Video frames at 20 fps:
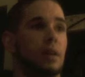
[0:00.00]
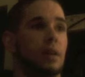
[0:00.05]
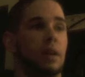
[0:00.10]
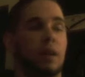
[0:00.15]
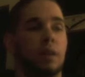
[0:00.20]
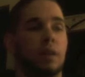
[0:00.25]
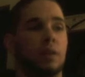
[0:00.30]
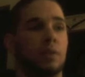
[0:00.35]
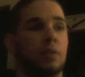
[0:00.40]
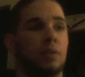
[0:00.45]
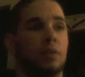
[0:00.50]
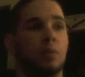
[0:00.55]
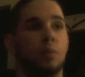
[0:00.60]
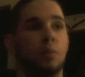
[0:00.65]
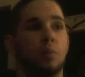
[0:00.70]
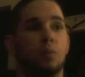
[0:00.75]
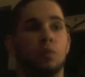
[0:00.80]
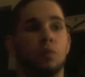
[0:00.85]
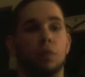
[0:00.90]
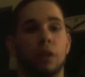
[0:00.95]
and
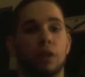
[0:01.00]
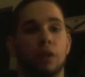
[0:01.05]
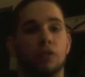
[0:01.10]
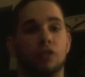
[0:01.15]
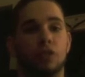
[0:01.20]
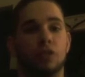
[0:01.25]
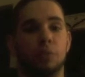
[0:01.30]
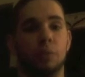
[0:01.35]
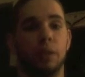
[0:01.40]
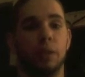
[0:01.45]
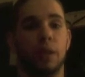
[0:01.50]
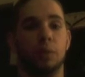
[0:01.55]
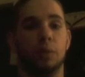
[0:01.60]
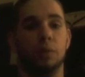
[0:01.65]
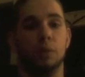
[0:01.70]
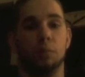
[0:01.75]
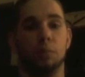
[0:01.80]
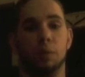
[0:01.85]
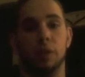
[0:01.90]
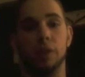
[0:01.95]
the relationship he had
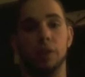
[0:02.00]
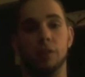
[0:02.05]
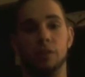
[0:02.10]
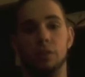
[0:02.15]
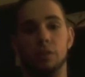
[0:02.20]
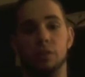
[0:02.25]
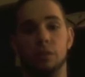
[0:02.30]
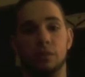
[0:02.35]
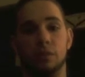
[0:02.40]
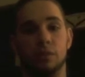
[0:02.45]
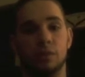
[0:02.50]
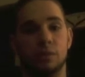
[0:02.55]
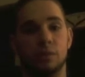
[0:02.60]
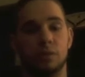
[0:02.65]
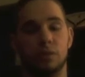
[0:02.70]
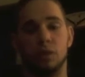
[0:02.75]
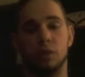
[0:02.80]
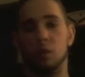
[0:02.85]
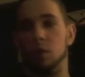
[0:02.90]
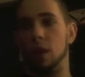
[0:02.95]
with the players.
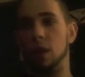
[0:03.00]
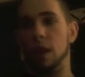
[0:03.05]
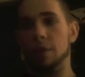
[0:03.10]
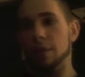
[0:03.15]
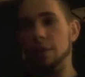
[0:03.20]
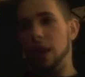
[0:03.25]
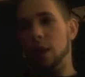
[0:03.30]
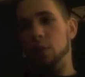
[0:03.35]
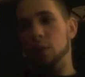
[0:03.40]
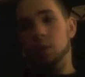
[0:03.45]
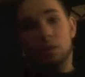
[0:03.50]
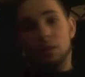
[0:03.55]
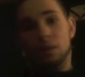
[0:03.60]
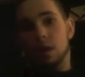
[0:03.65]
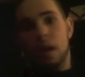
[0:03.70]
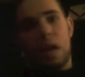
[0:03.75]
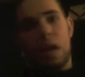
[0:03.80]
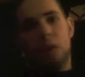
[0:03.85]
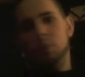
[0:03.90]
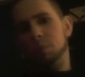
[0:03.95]
So I
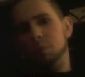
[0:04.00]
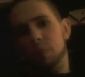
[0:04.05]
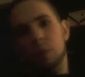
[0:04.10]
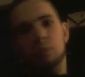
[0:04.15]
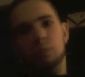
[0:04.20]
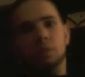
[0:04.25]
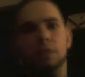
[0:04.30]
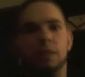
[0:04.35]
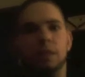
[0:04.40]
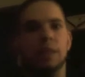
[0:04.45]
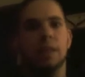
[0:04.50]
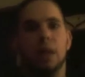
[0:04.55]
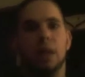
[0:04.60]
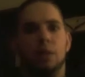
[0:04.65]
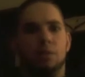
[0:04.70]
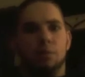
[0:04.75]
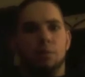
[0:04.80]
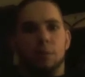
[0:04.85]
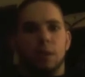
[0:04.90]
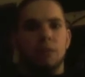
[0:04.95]
would probably take
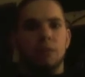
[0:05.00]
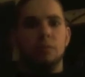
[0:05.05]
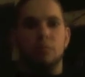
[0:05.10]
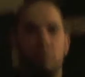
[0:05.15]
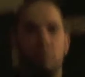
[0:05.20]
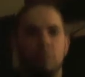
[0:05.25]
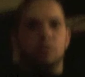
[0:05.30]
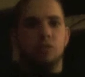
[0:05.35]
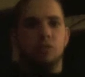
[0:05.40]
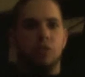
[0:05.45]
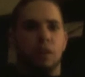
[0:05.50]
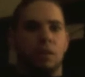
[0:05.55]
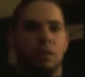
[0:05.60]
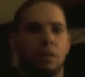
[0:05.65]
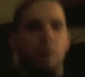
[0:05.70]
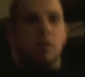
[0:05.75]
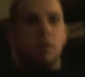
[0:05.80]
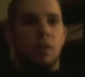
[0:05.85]
Calvin Pace, sure.